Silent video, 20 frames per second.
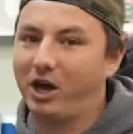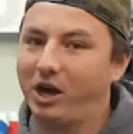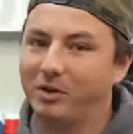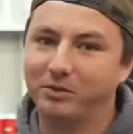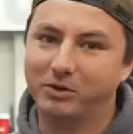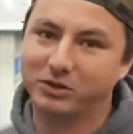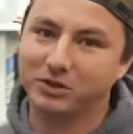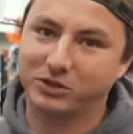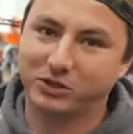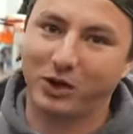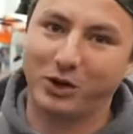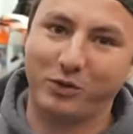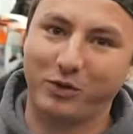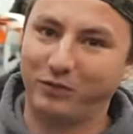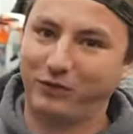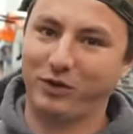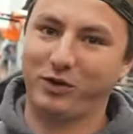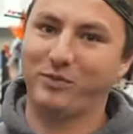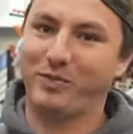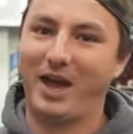combos, so I
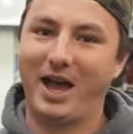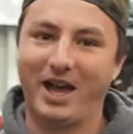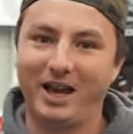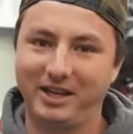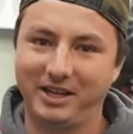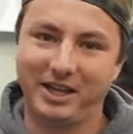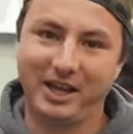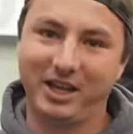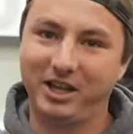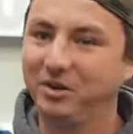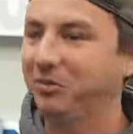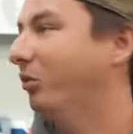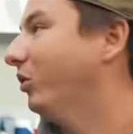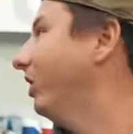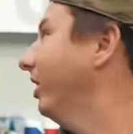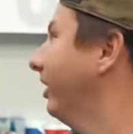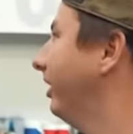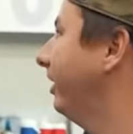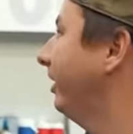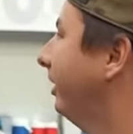wouldn't feel bad getting him
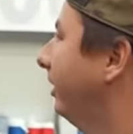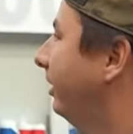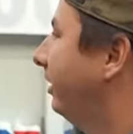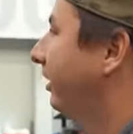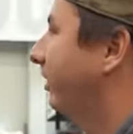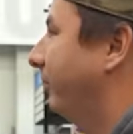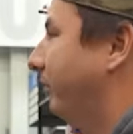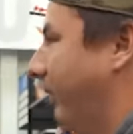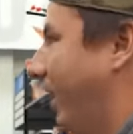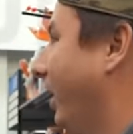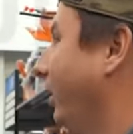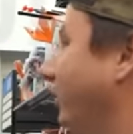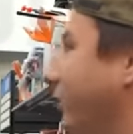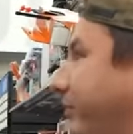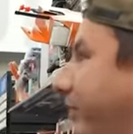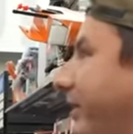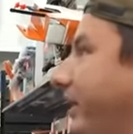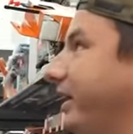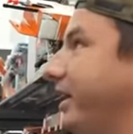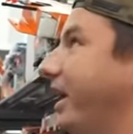one. But I
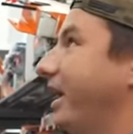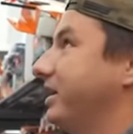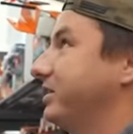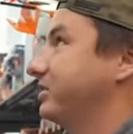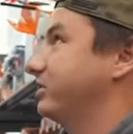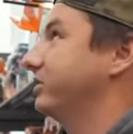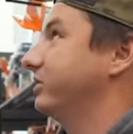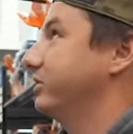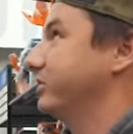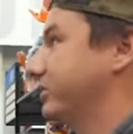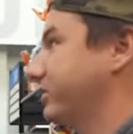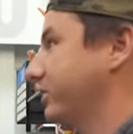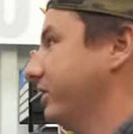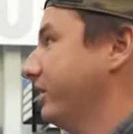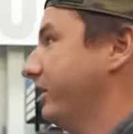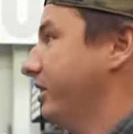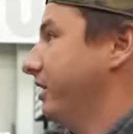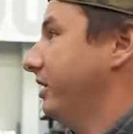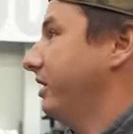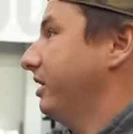love bait casters.
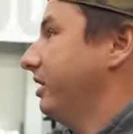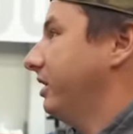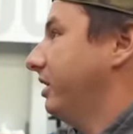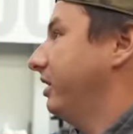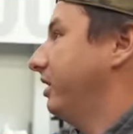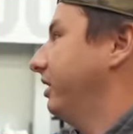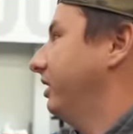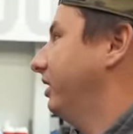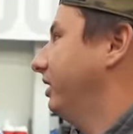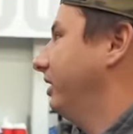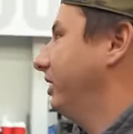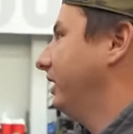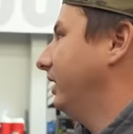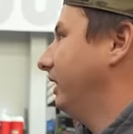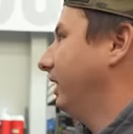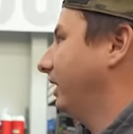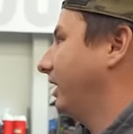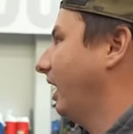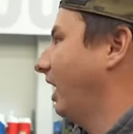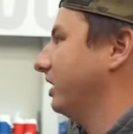
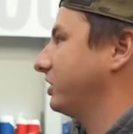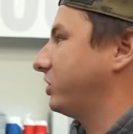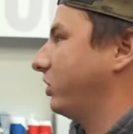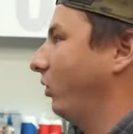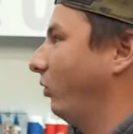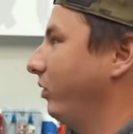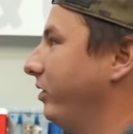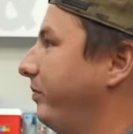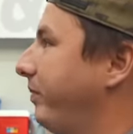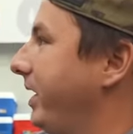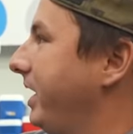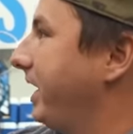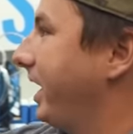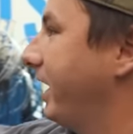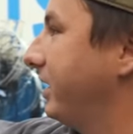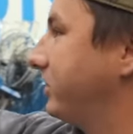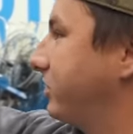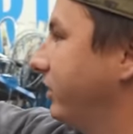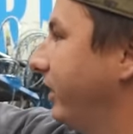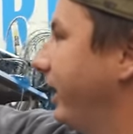Gosh, the only bait
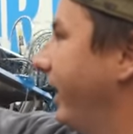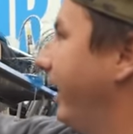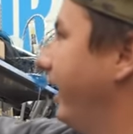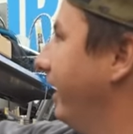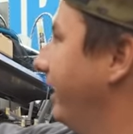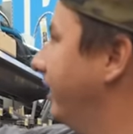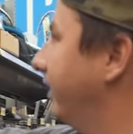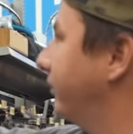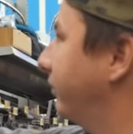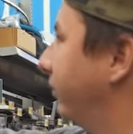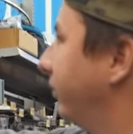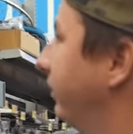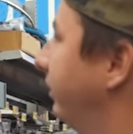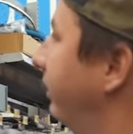caster they have